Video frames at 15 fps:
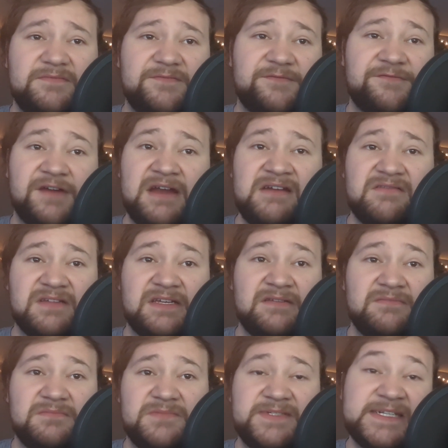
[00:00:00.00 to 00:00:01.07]
frankly,
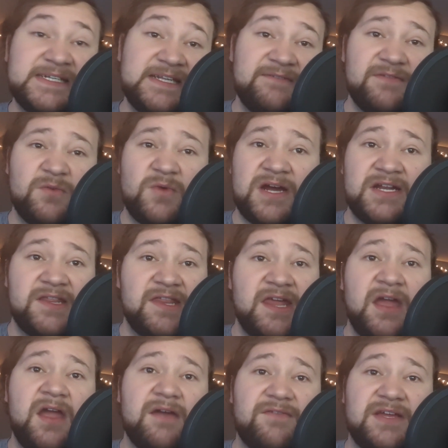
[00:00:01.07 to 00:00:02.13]
didn't even want to
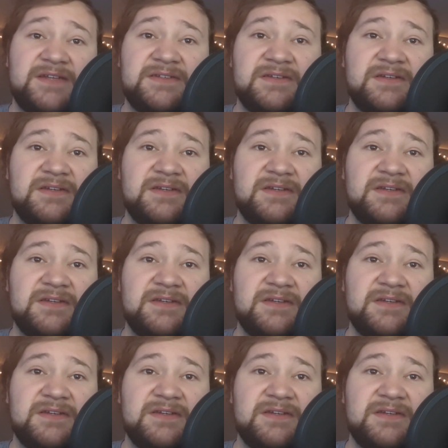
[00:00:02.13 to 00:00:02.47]
think of it.